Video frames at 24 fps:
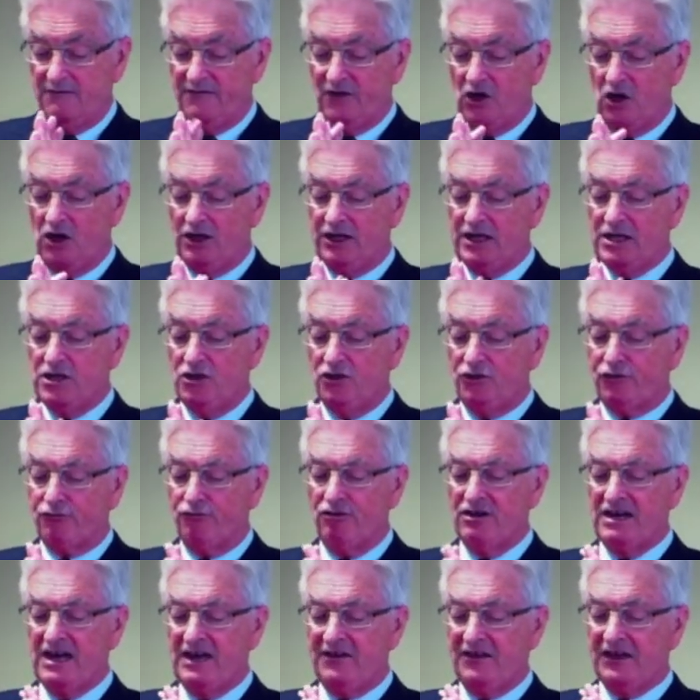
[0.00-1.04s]
Finally,
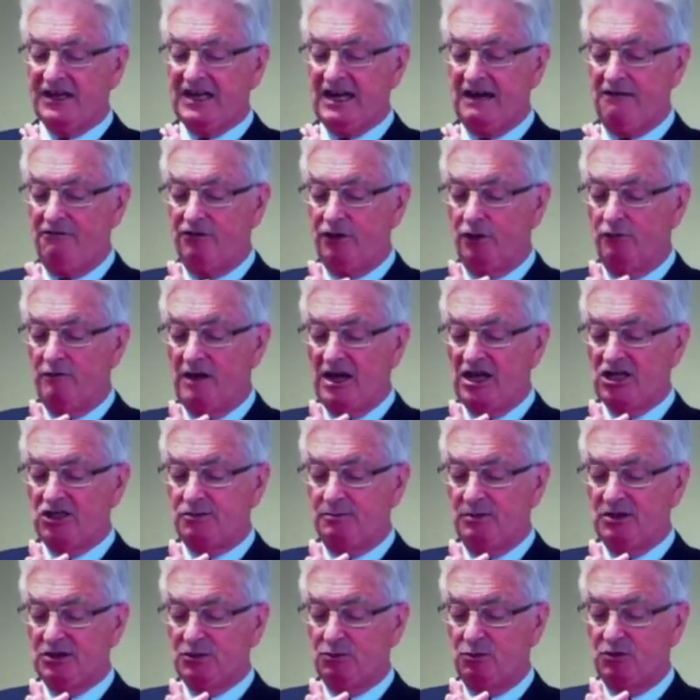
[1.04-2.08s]
three other current
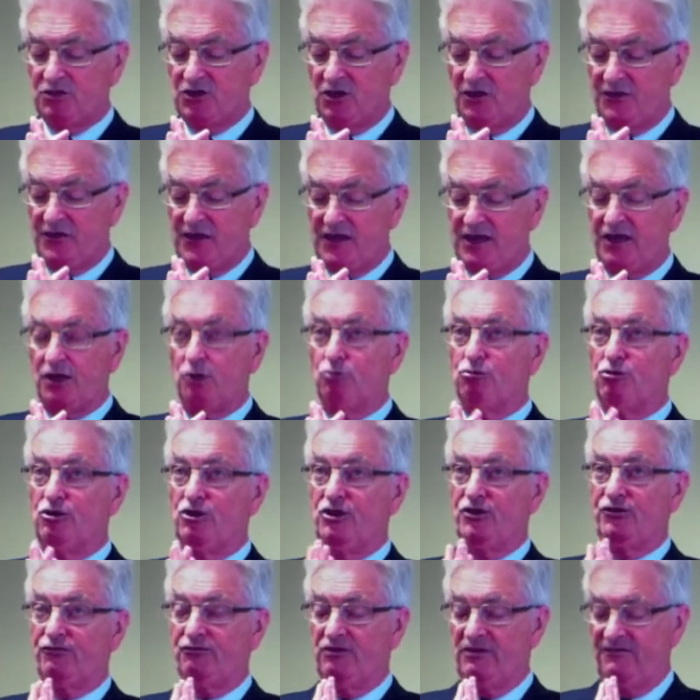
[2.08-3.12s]
arrangements which I think are
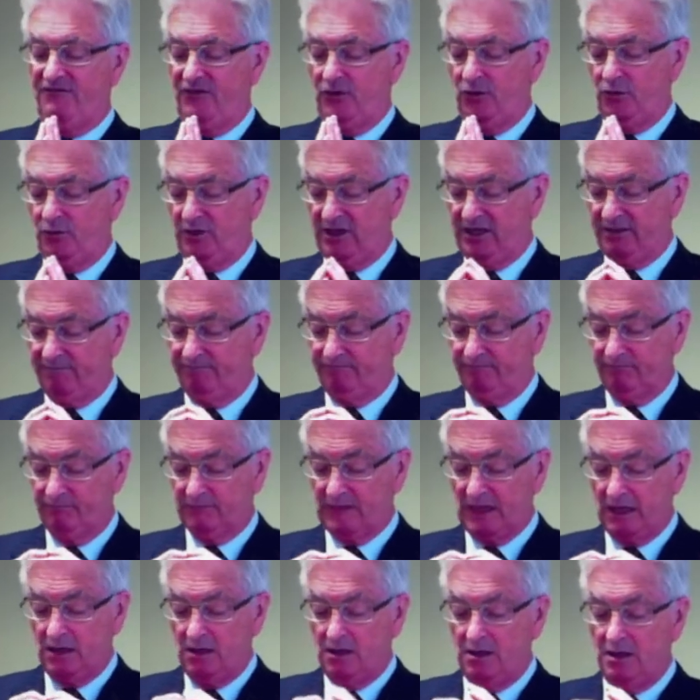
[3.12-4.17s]
worth reviewing.
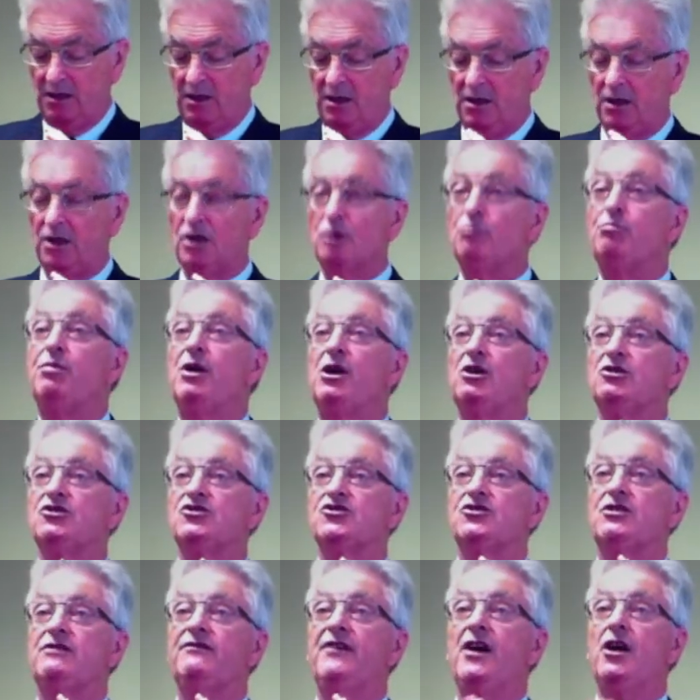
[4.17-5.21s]

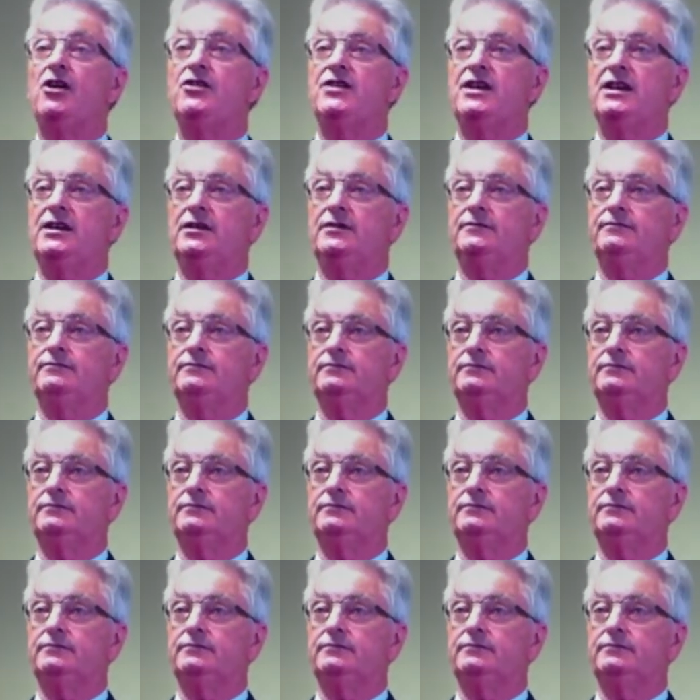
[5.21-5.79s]
Compulsory voting.